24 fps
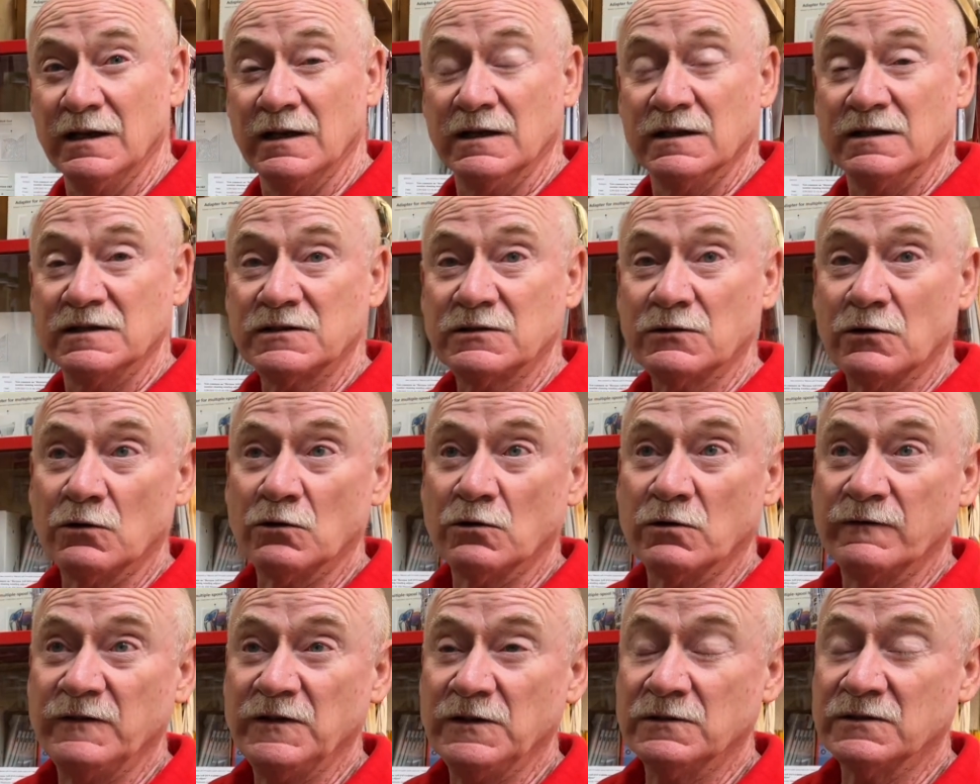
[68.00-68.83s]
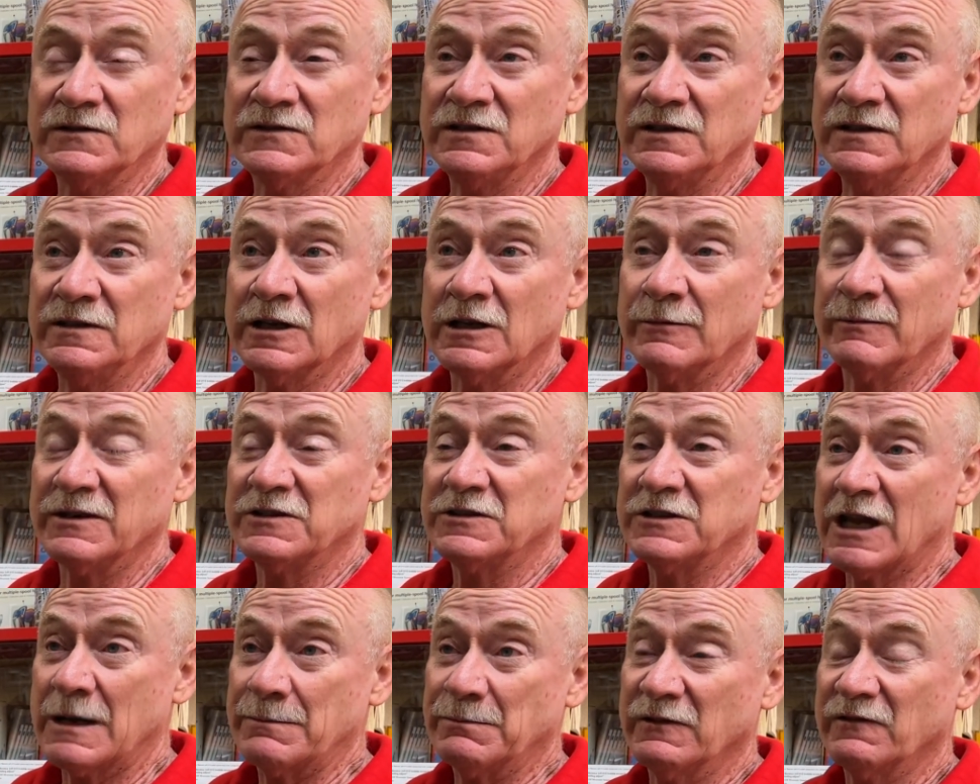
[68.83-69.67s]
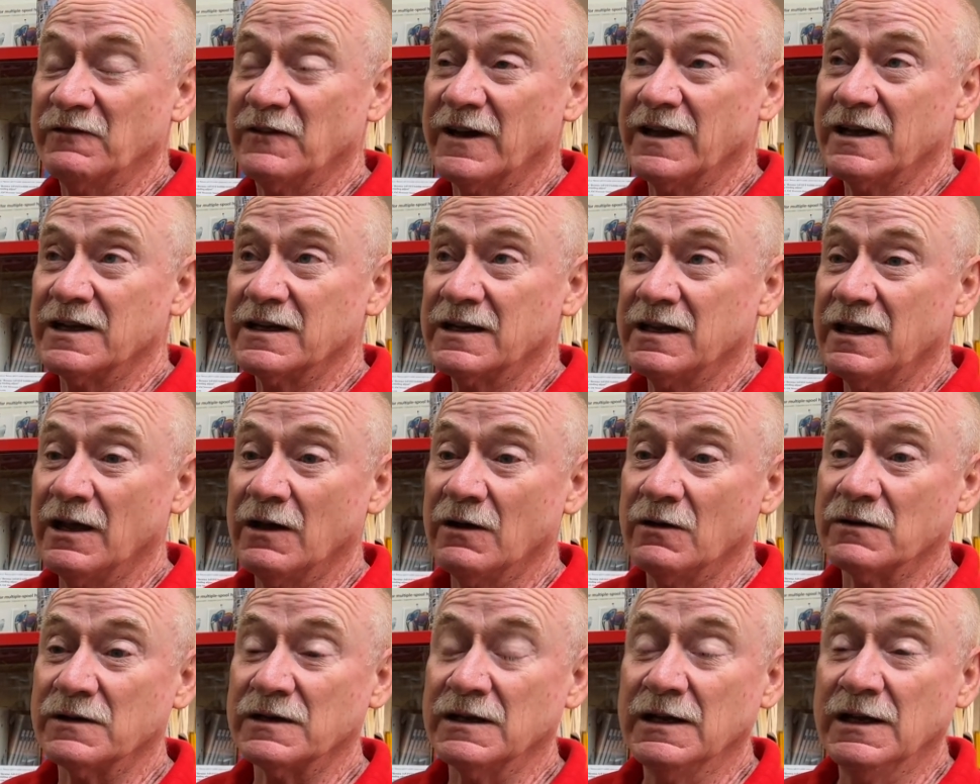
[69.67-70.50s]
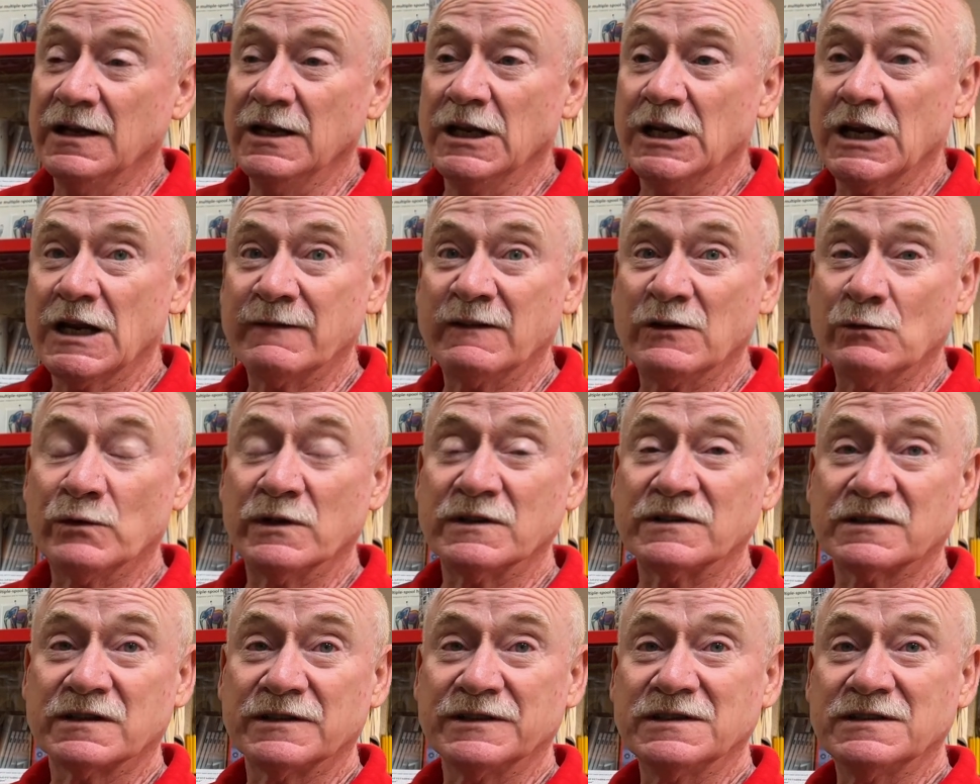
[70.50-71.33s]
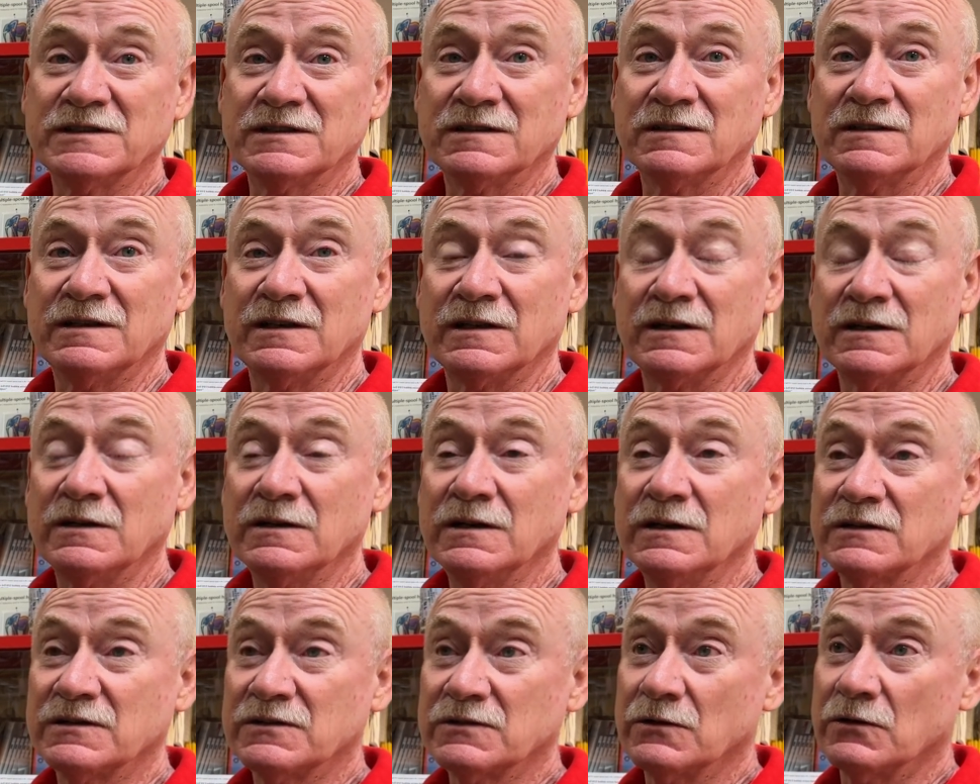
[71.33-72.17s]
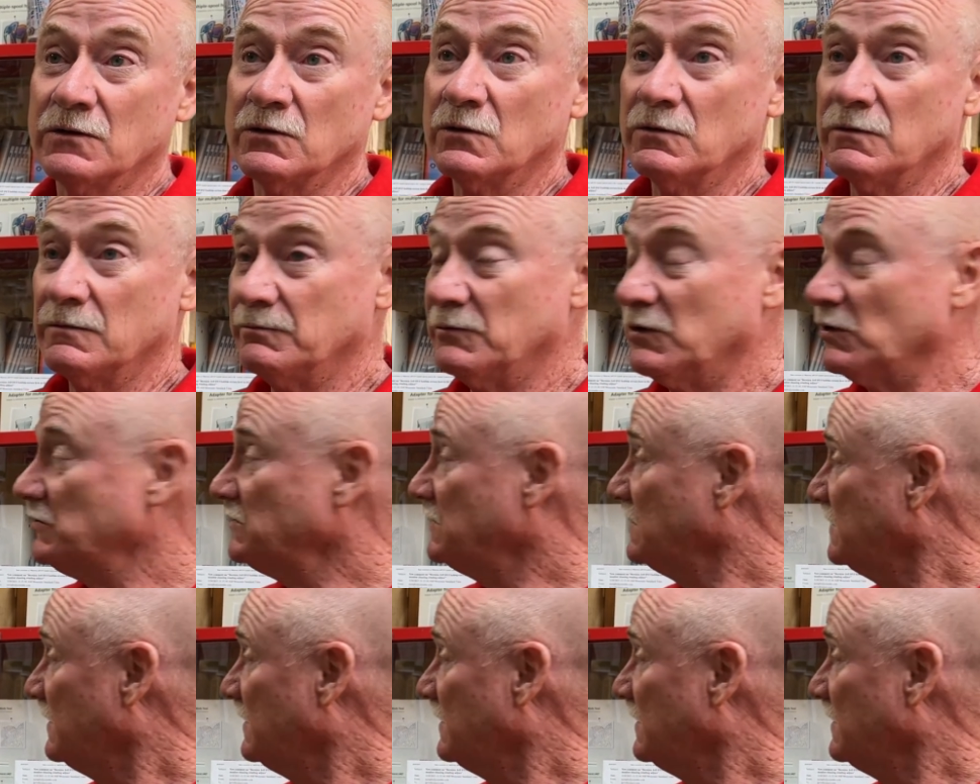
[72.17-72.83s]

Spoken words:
So if you see on my Shopify account, everyone's listed there. So most of